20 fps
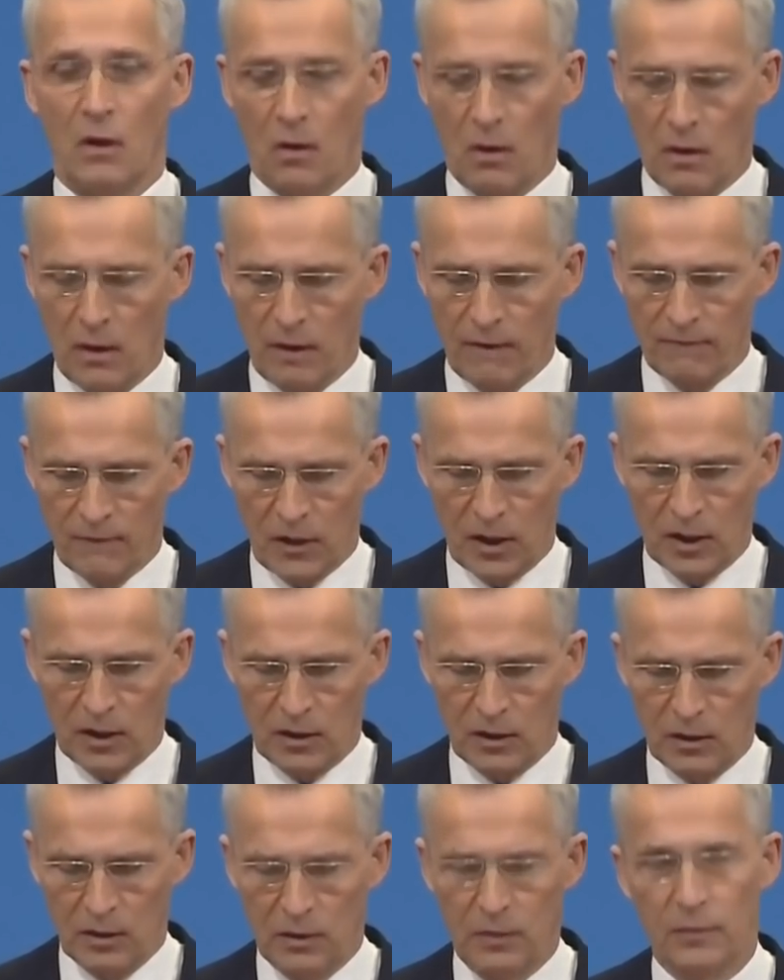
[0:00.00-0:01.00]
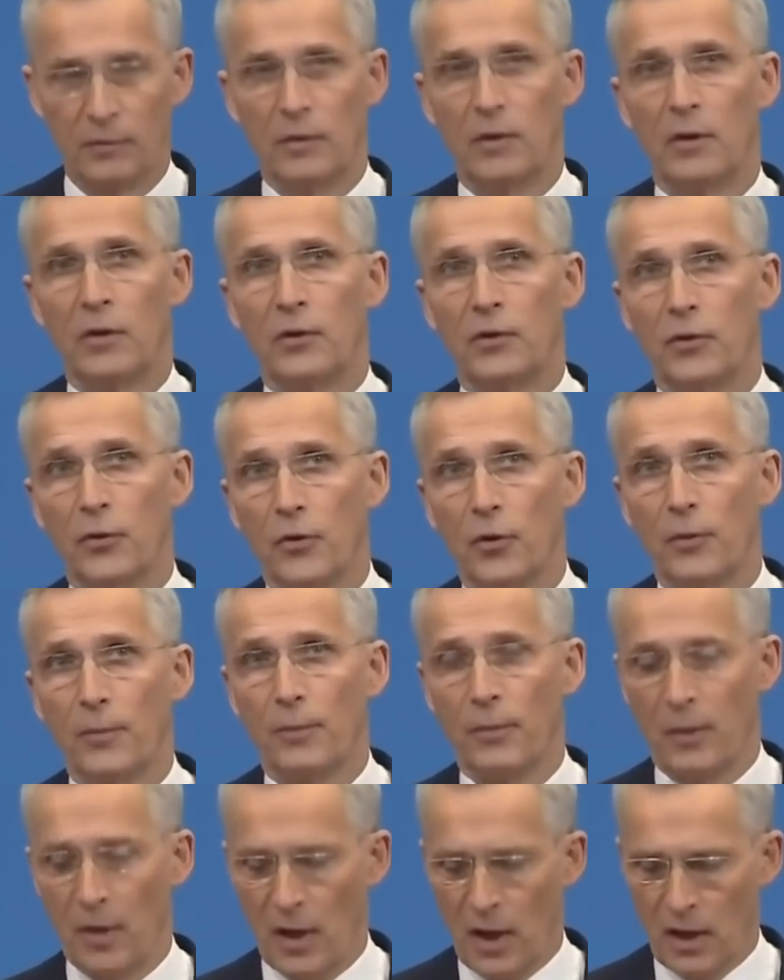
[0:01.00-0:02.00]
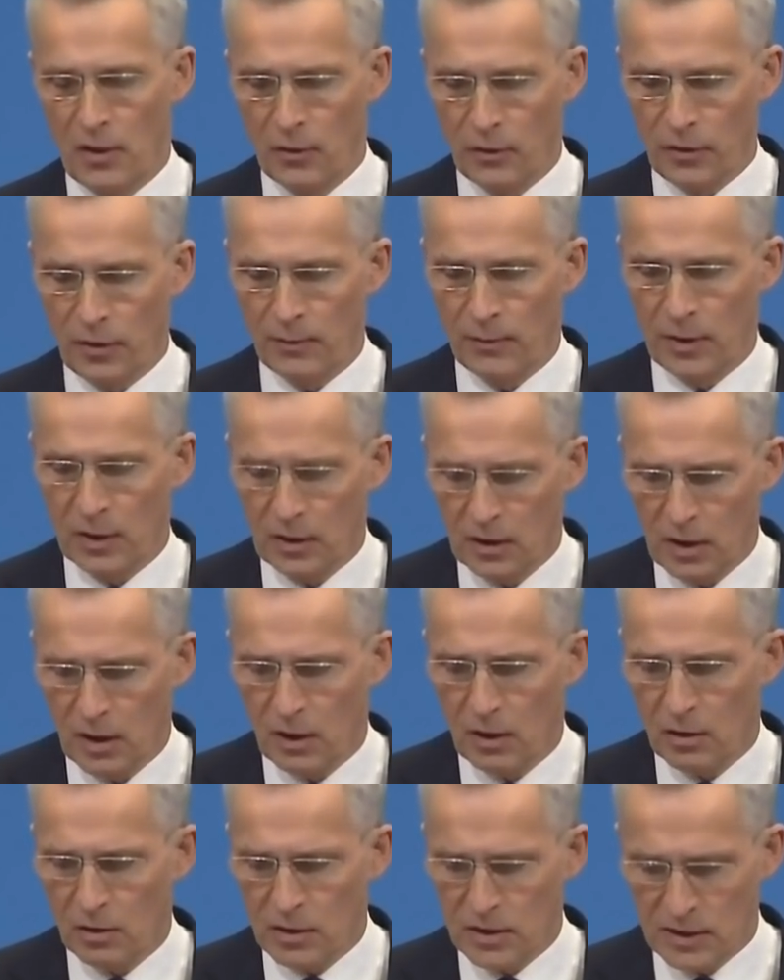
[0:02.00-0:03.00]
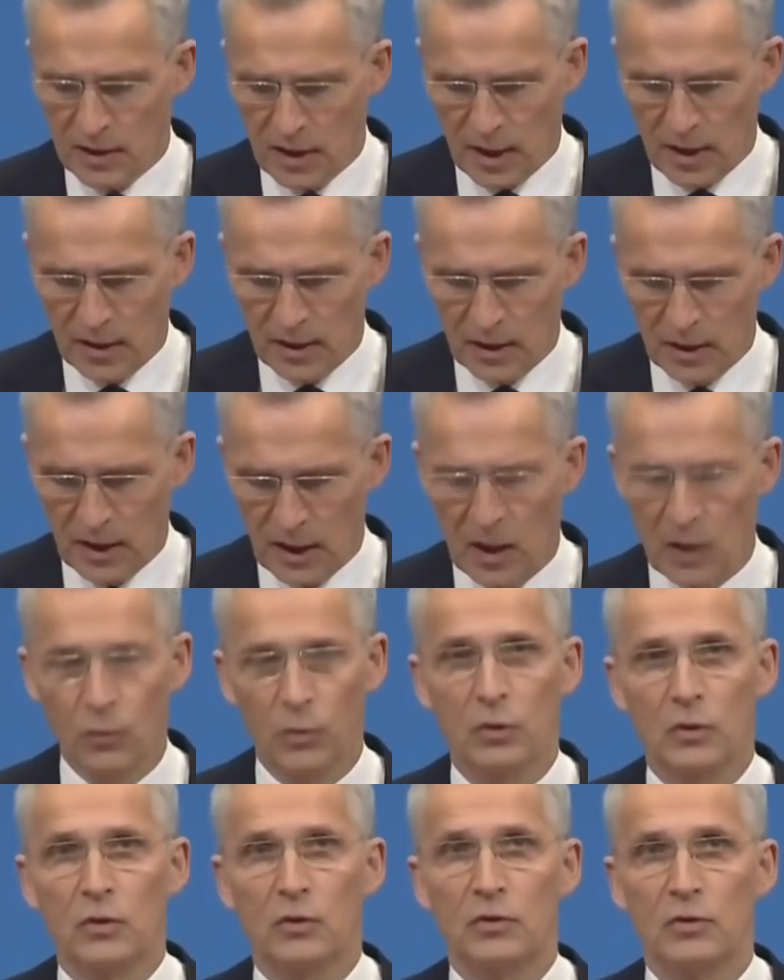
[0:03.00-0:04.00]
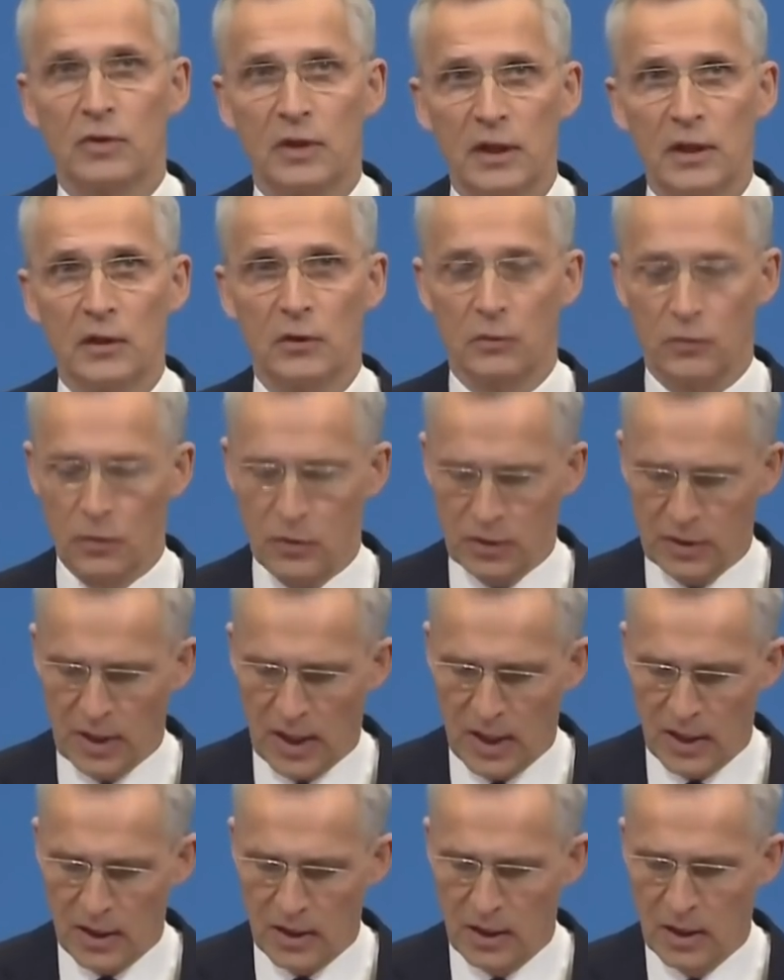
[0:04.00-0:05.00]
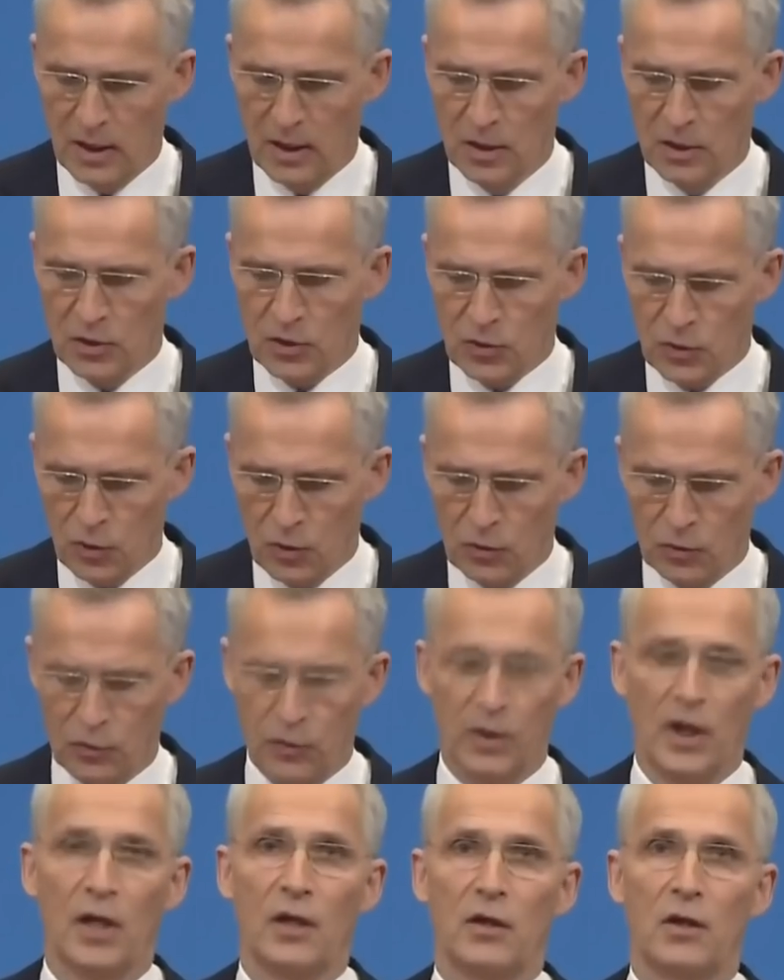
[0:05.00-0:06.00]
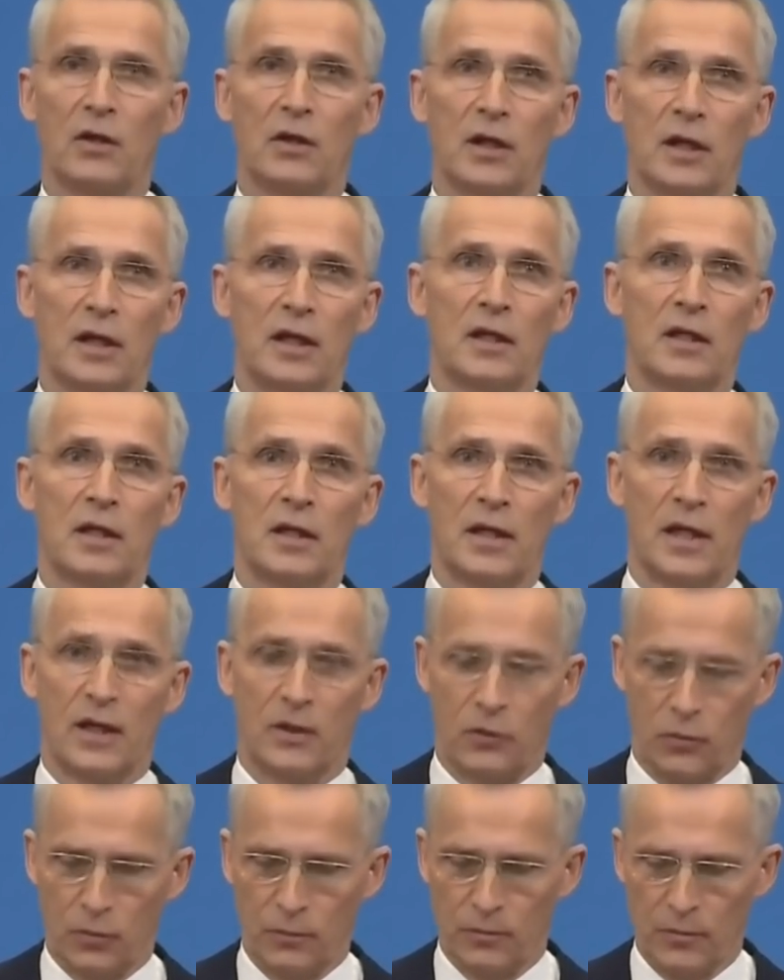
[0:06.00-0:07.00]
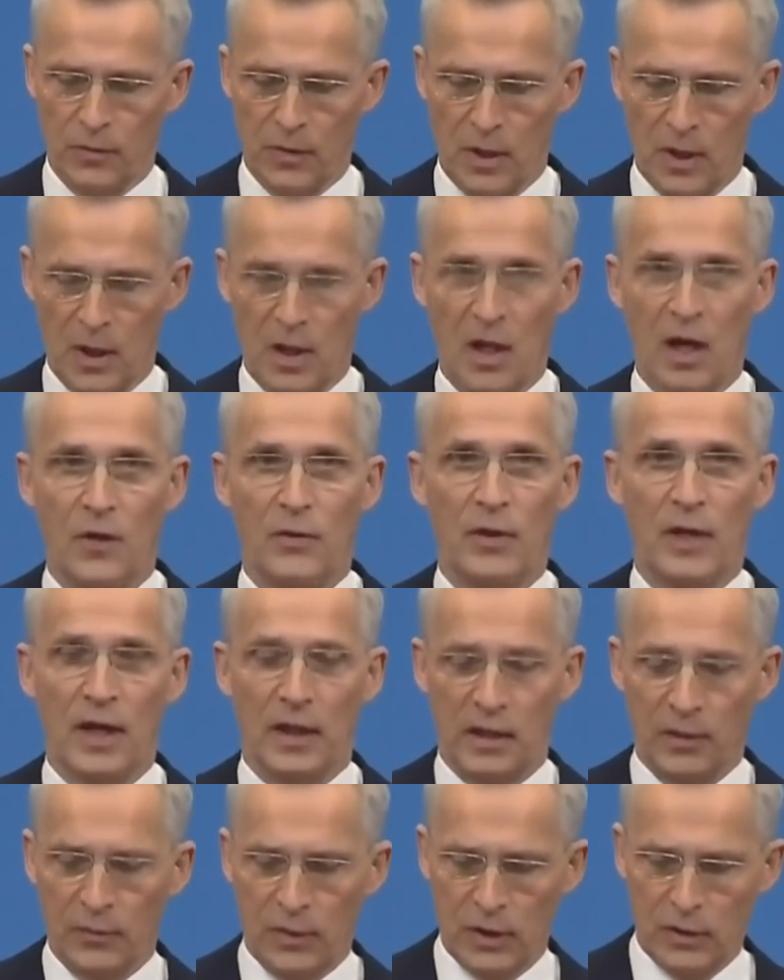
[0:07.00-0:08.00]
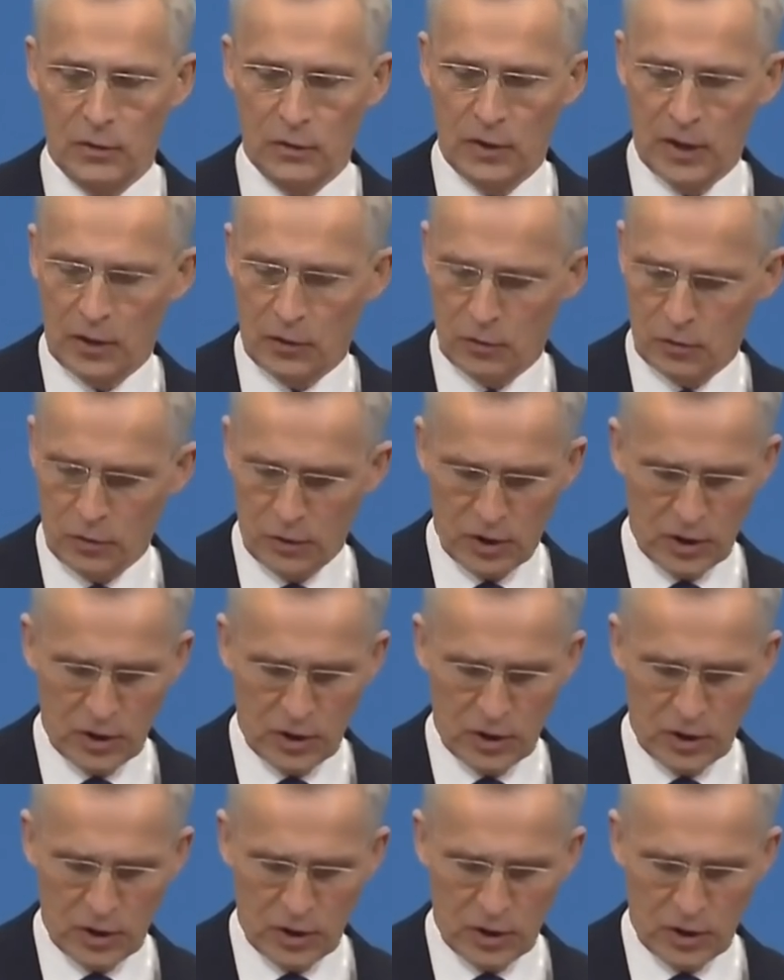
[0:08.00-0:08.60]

are vital. Europe and North America are standing and will continue to stand strong together in NATO. And with that, I'm ready to take your